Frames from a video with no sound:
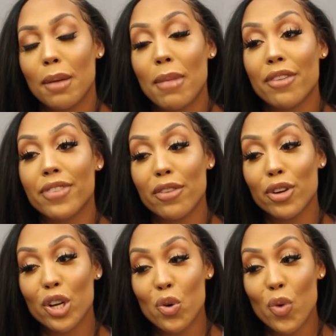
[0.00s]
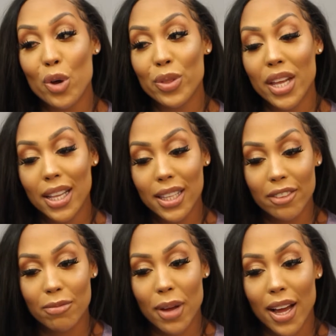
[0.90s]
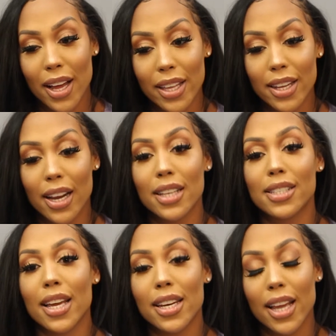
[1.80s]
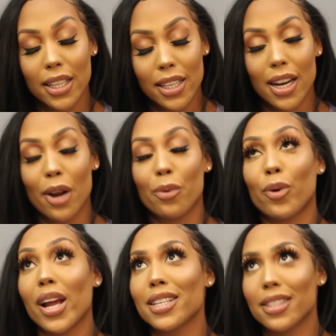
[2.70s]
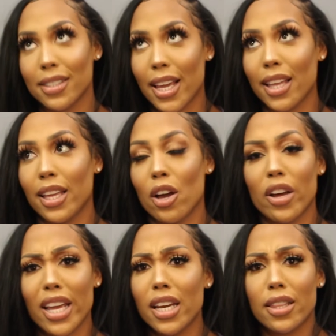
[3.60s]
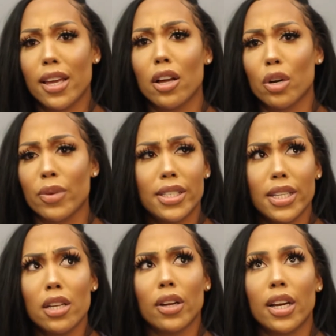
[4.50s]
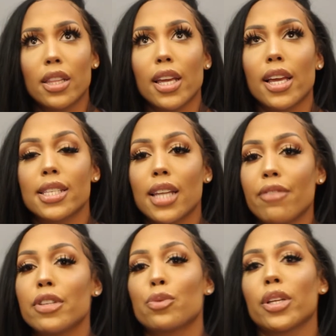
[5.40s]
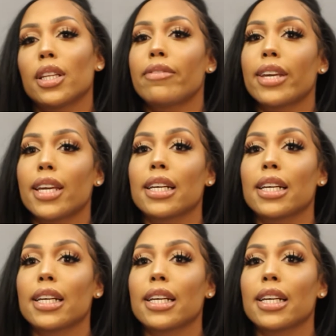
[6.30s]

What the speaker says: My favorite quote that I live by, that I say daily, that I write daily on anything, on a receipt, on anything, is life is worth living.